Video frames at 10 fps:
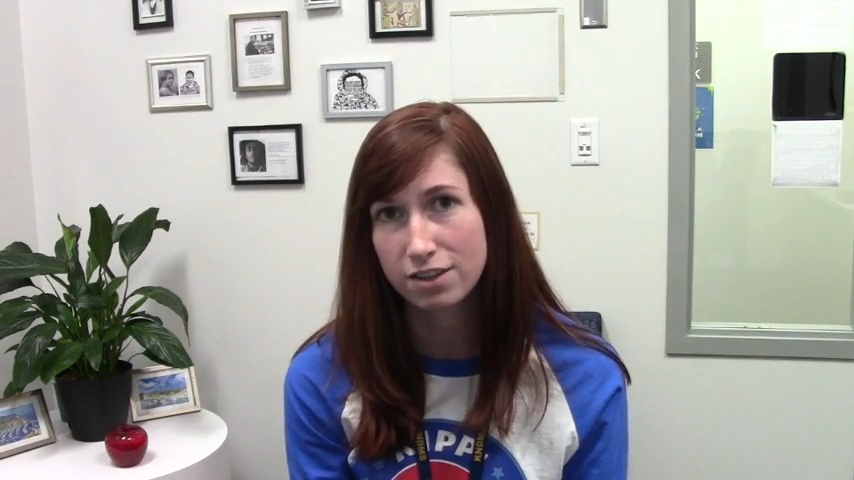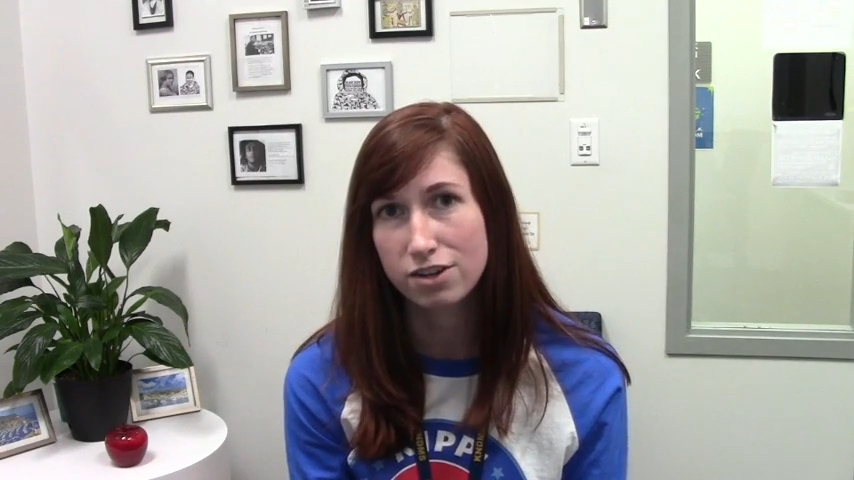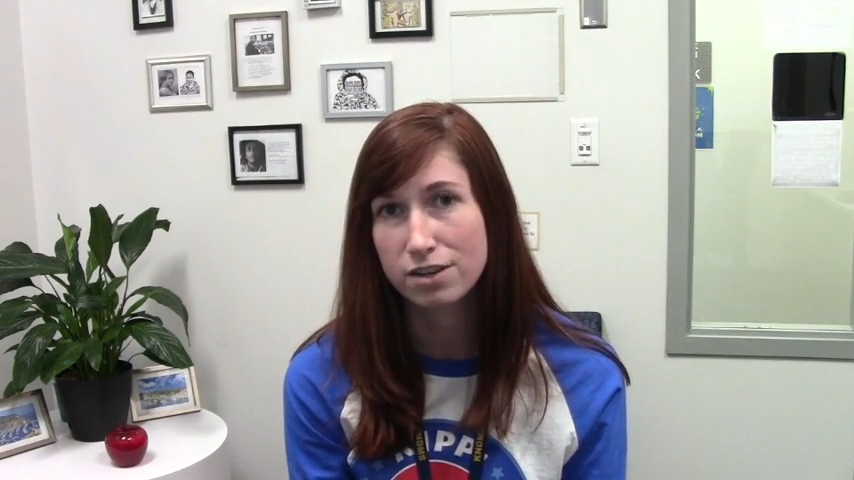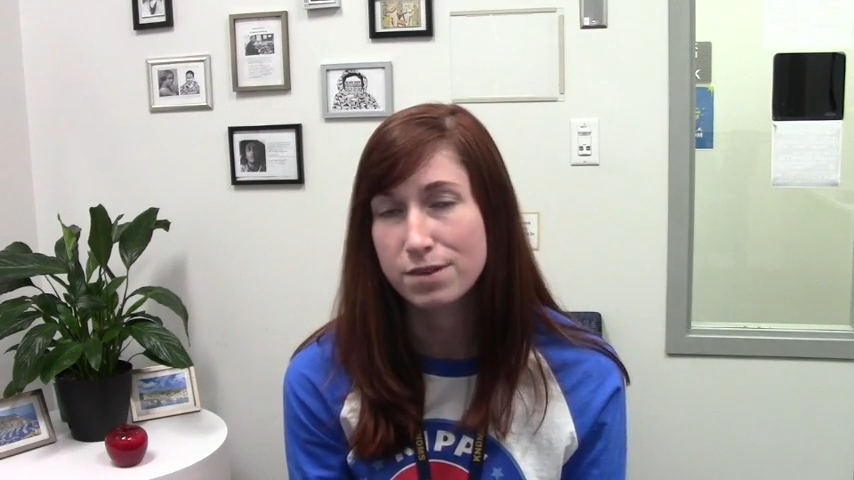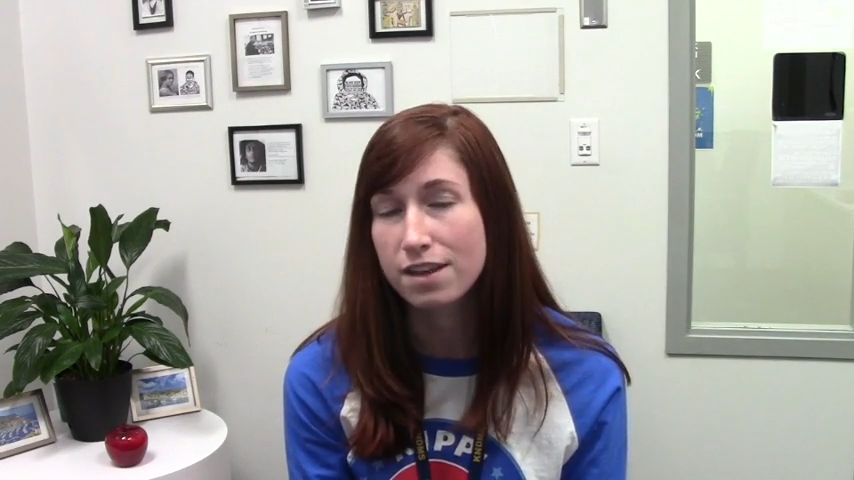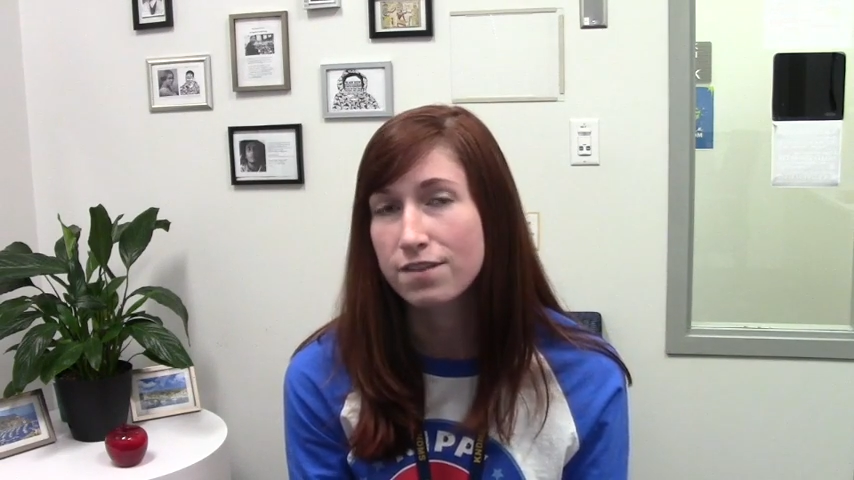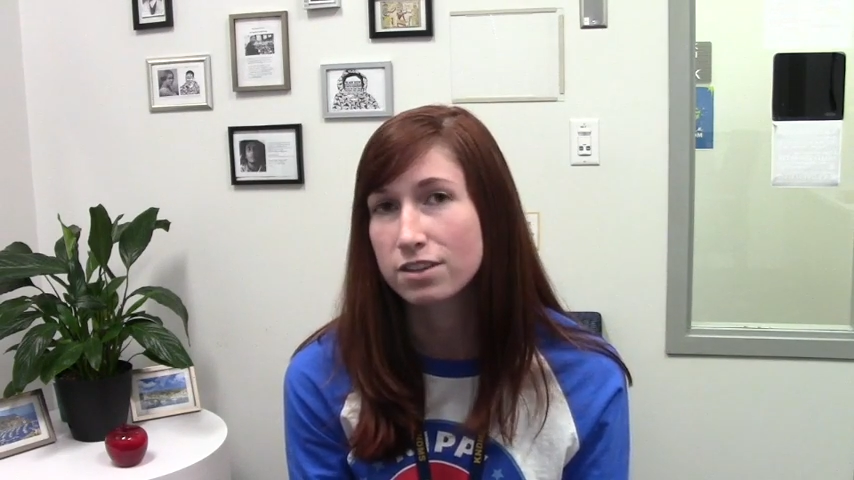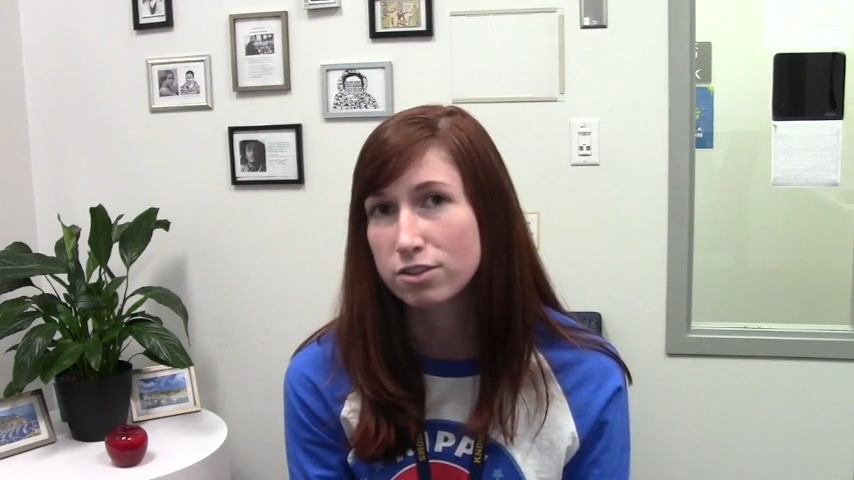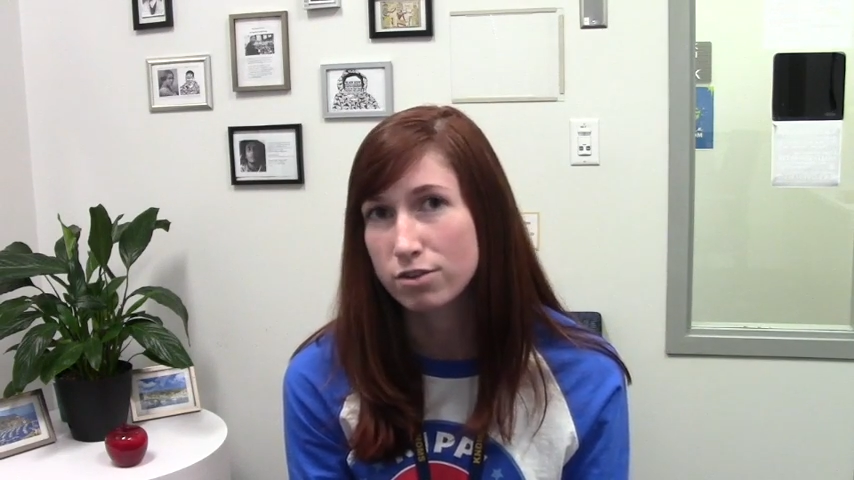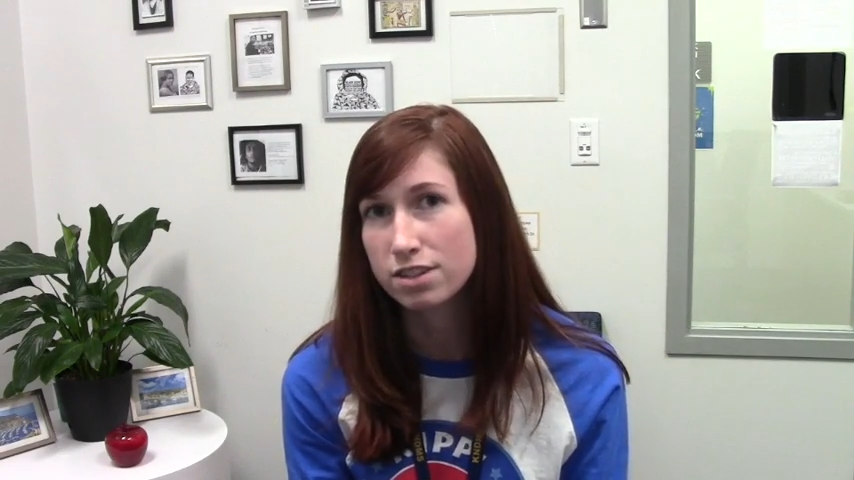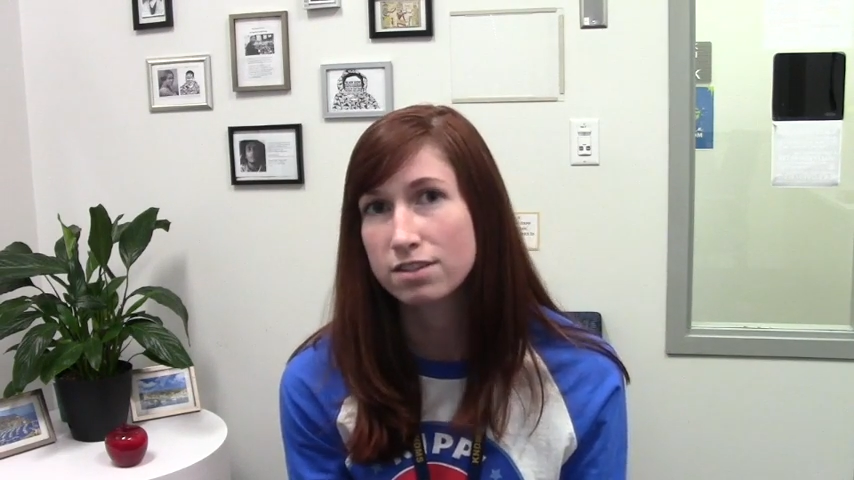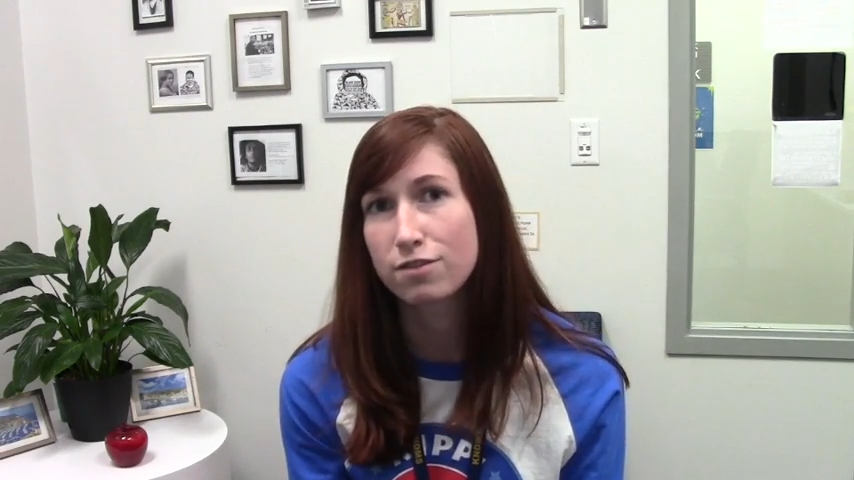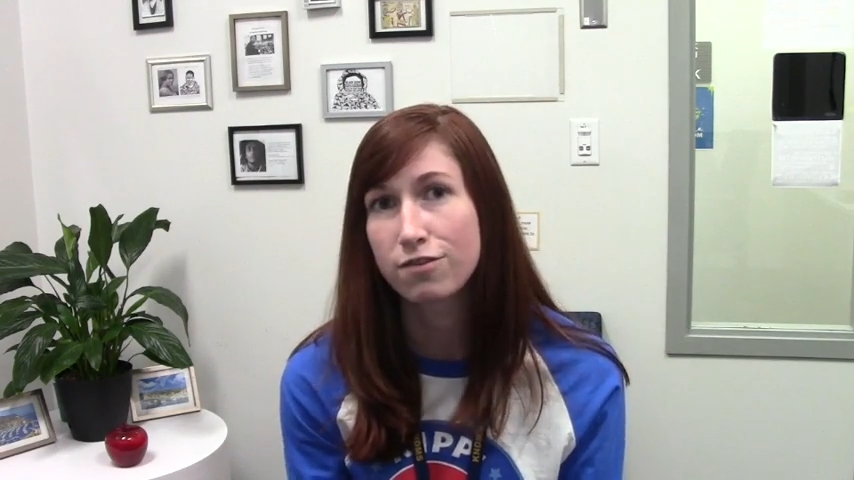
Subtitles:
that you're going to be giving students